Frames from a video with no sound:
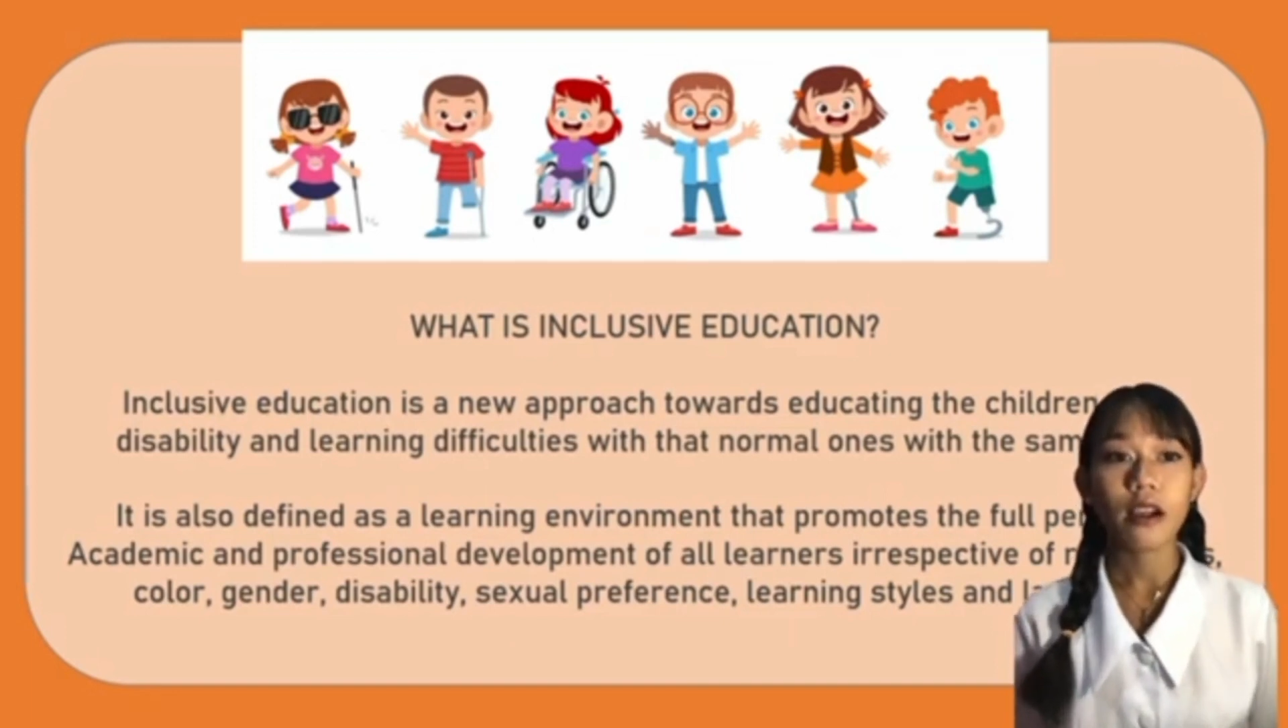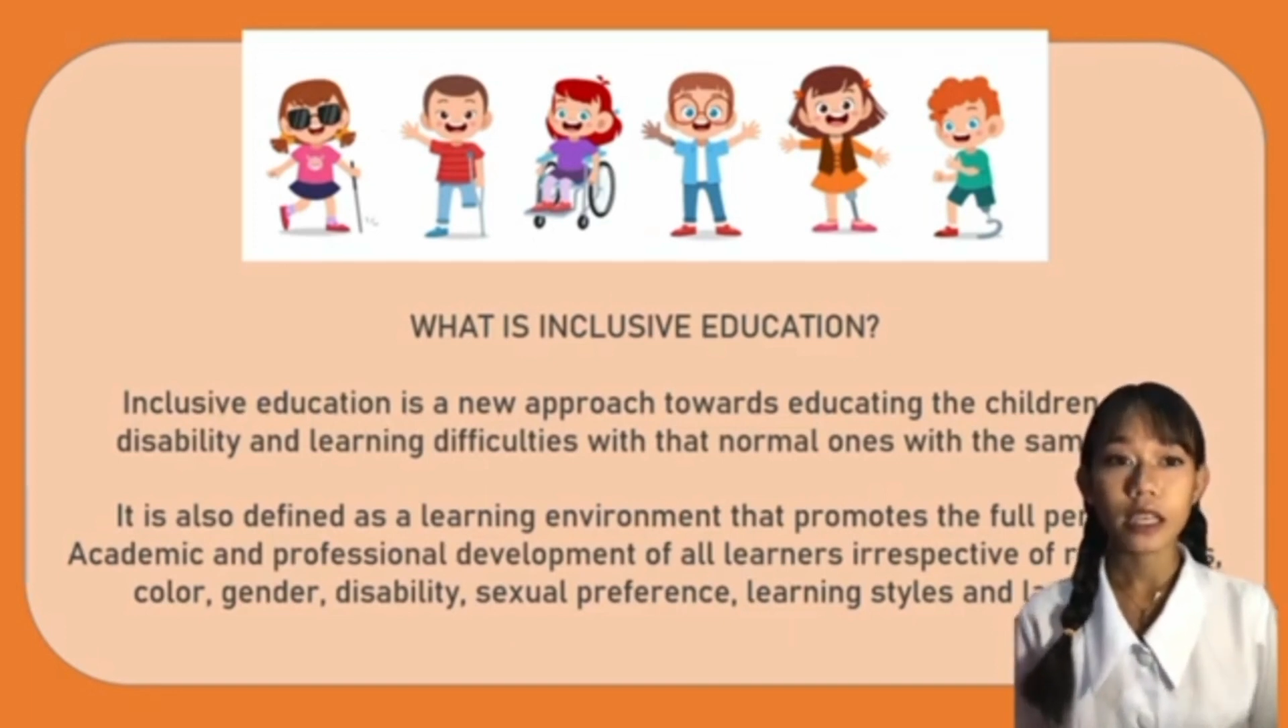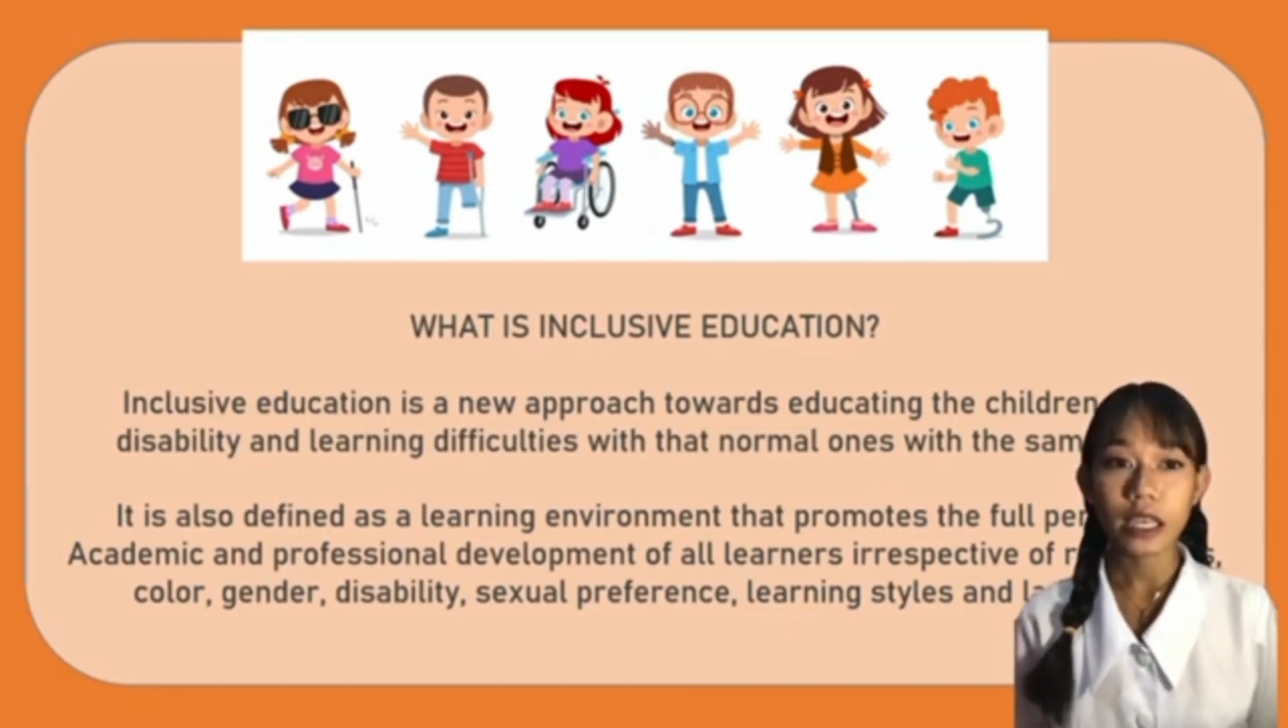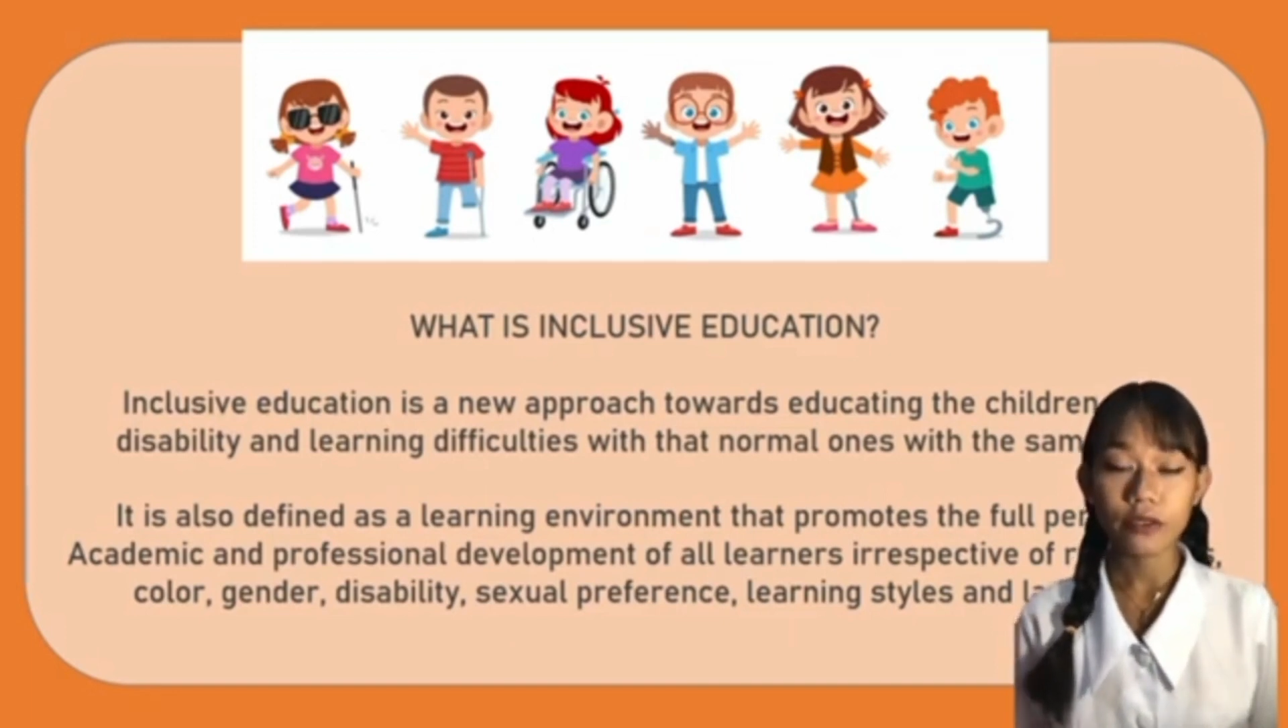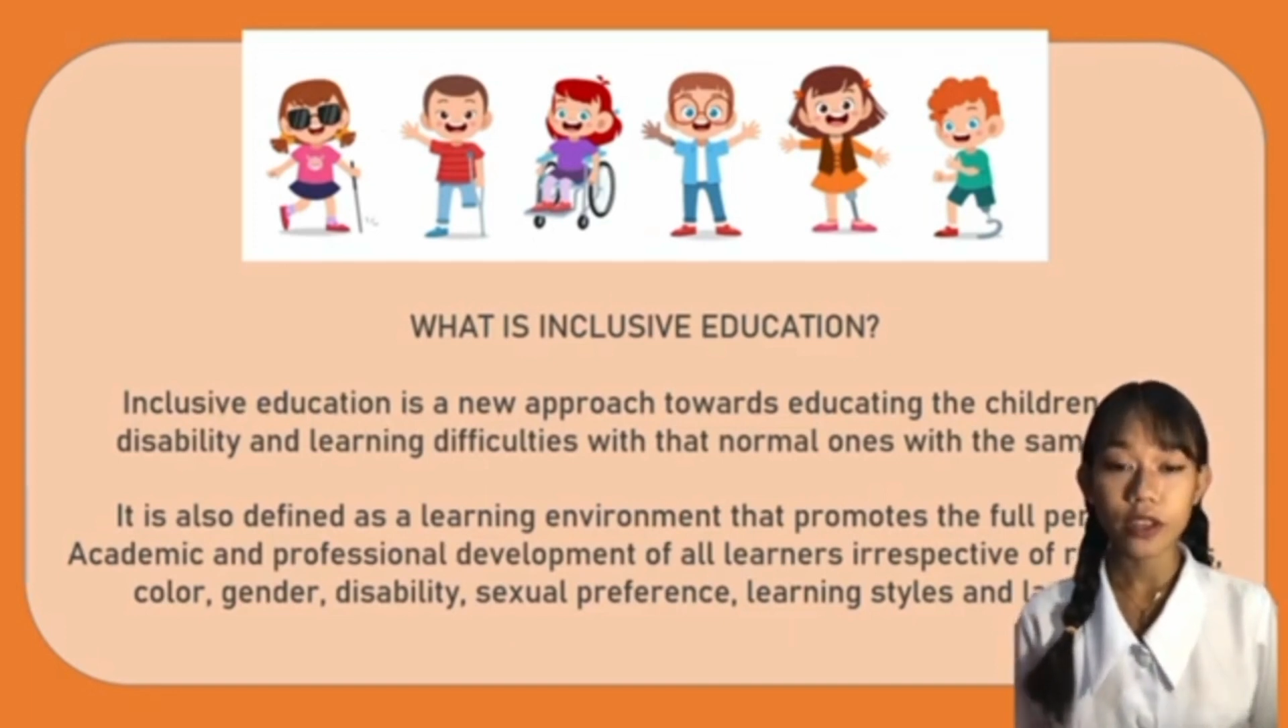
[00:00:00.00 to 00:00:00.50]
are
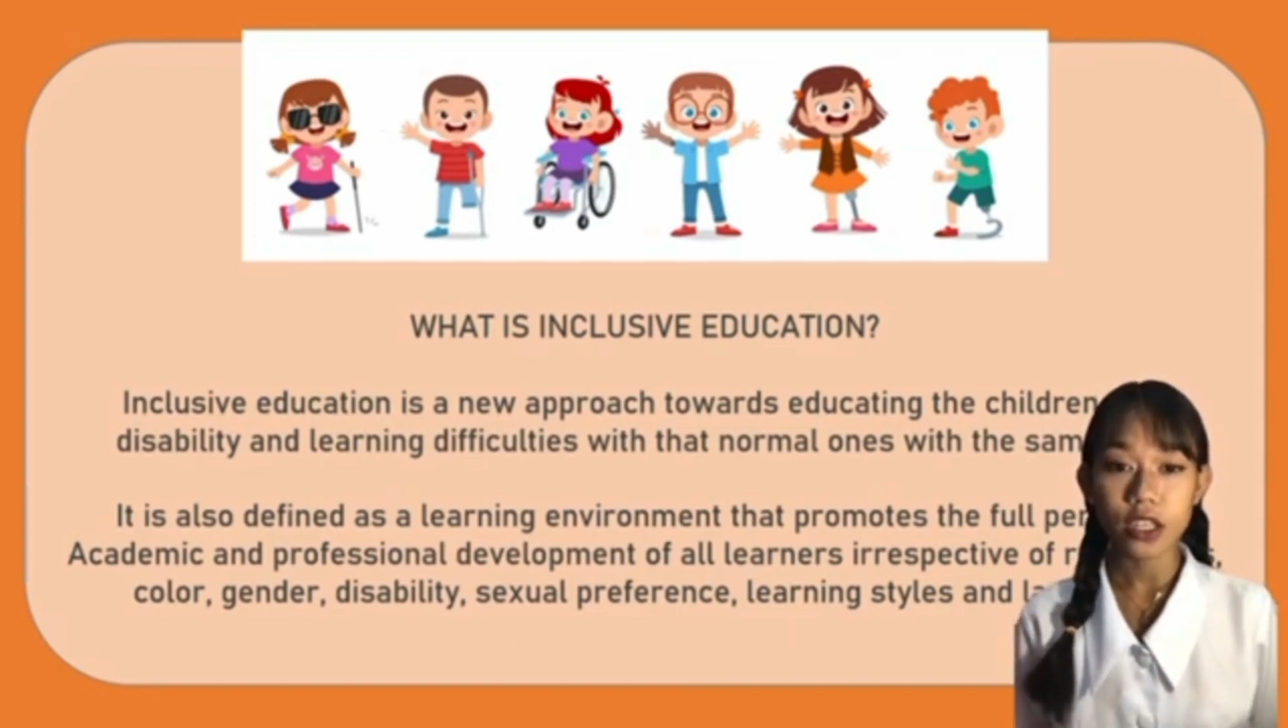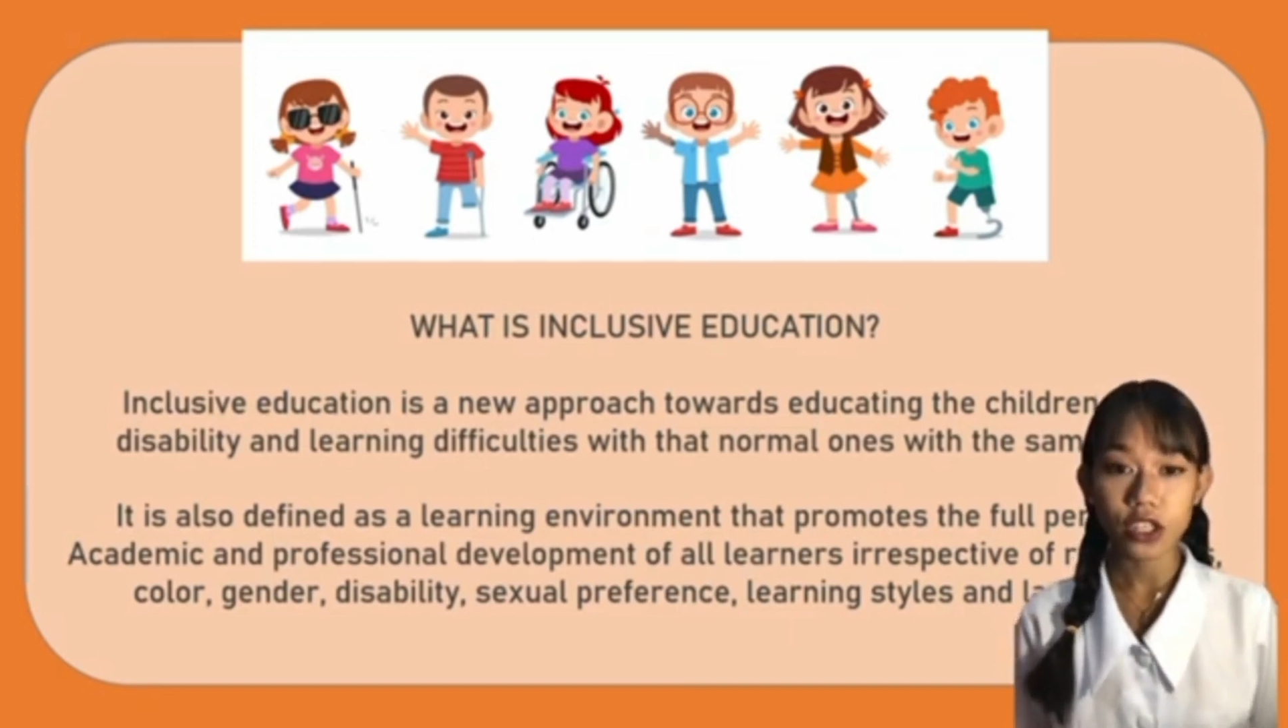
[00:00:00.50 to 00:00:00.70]
given a